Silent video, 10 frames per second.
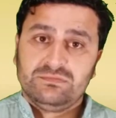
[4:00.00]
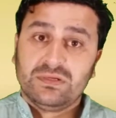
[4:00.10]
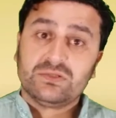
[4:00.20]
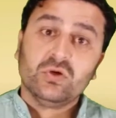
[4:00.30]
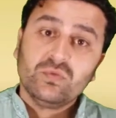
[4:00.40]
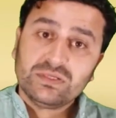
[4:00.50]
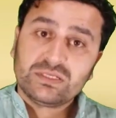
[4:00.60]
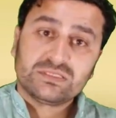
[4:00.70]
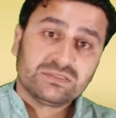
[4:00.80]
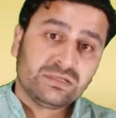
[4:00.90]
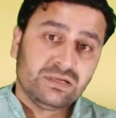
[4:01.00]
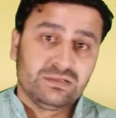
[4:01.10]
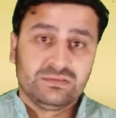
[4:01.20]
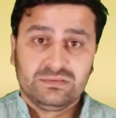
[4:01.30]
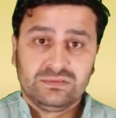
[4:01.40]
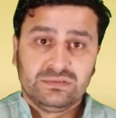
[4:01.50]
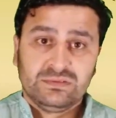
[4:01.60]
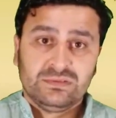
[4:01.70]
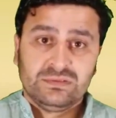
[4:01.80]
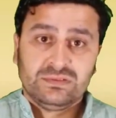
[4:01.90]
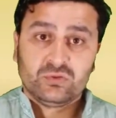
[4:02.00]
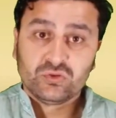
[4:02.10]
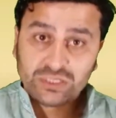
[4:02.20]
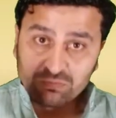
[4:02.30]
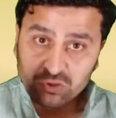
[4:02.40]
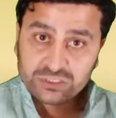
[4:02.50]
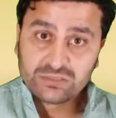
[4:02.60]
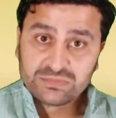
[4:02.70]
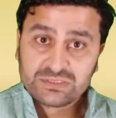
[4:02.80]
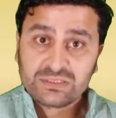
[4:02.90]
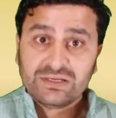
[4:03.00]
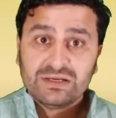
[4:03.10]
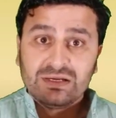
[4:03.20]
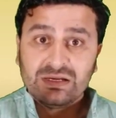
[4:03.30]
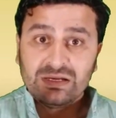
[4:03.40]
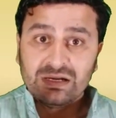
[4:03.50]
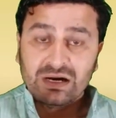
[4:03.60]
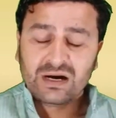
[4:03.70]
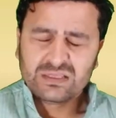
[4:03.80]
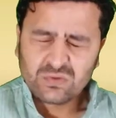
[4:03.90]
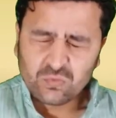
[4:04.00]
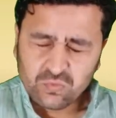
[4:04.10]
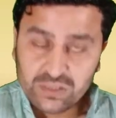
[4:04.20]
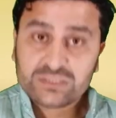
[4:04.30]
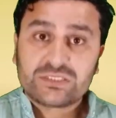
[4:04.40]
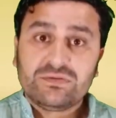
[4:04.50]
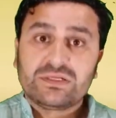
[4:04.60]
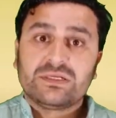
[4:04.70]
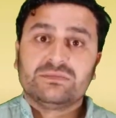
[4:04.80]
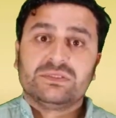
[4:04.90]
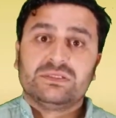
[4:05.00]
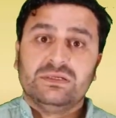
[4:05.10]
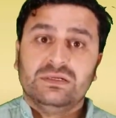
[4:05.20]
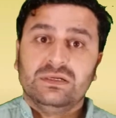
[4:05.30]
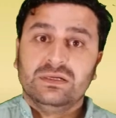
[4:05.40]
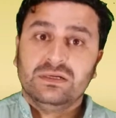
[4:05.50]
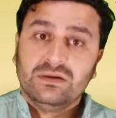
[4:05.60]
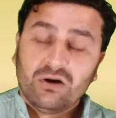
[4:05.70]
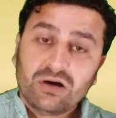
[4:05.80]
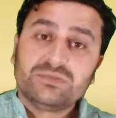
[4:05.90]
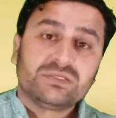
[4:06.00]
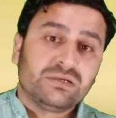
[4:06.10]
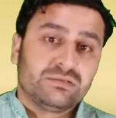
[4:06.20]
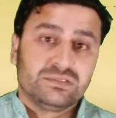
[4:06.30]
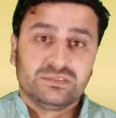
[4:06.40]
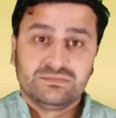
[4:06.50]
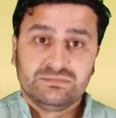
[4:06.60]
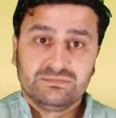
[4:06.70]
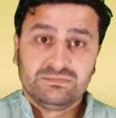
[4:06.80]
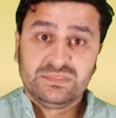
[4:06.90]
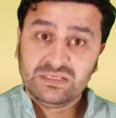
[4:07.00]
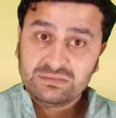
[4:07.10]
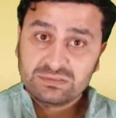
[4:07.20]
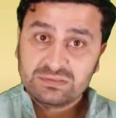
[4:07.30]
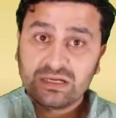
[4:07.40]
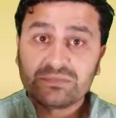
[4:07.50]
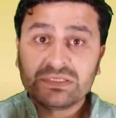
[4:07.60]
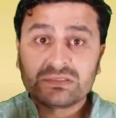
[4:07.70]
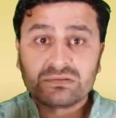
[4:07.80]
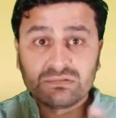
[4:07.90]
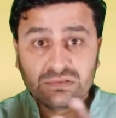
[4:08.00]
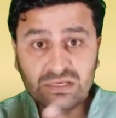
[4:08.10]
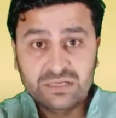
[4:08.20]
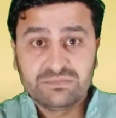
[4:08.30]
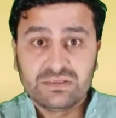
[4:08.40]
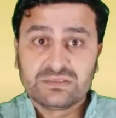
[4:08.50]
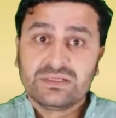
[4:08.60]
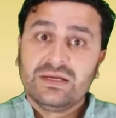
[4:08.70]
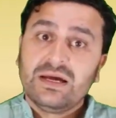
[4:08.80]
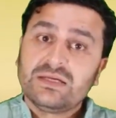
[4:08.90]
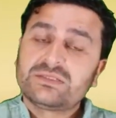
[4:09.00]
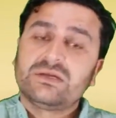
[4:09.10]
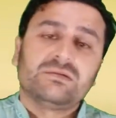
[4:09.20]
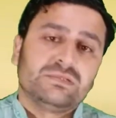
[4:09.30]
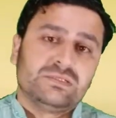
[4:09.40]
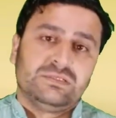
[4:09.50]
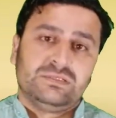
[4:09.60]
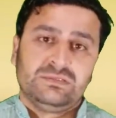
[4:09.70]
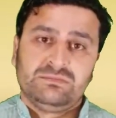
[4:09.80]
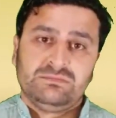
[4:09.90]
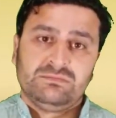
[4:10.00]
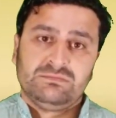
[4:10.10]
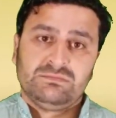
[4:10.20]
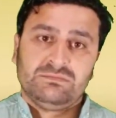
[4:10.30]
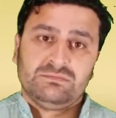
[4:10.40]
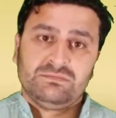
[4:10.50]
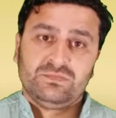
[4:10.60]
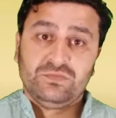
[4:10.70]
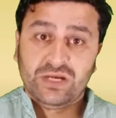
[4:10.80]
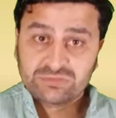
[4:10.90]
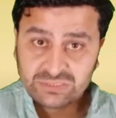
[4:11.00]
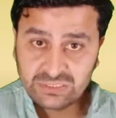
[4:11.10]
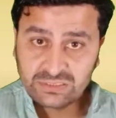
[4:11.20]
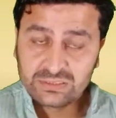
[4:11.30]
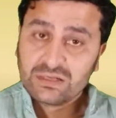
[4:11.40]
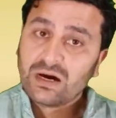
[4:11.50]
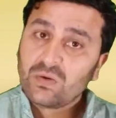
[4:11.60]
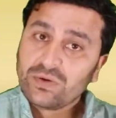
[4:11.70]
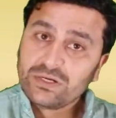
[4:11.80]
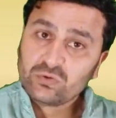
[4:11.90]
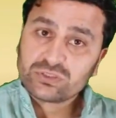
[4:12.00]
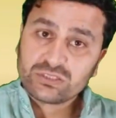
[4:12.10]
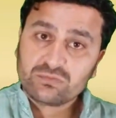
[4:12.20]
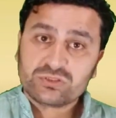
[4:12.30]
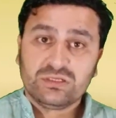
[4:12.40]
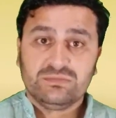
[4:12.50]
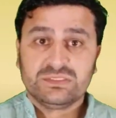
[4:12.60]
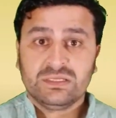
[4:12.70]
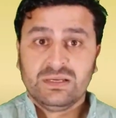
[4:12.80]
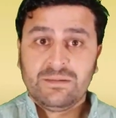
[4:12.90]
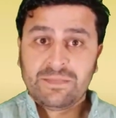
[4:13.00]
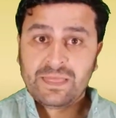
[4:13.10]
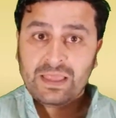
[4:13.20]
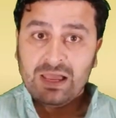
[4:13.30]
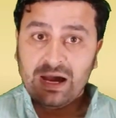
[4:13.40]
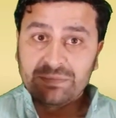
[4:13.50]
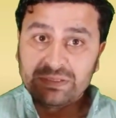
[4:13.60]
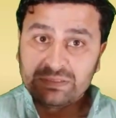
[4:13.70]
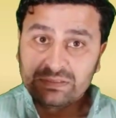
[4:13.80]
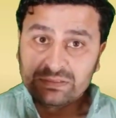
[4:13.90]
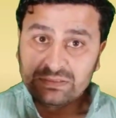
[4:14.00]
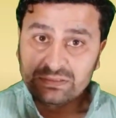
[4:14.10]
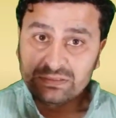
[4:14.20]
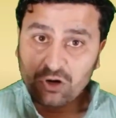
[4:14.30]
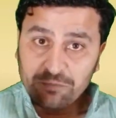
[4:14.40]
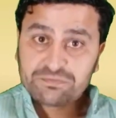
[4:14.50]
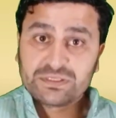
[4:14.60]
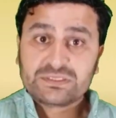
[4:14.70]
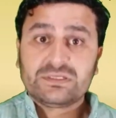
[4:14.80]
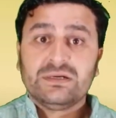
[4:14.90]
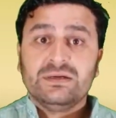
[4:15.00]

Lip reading: But no one doesn't care. Today, Muslims are the worst victims of the terrorism, yet they have been labeled as terrorists. We have seen how innocent Muslims have been oppressed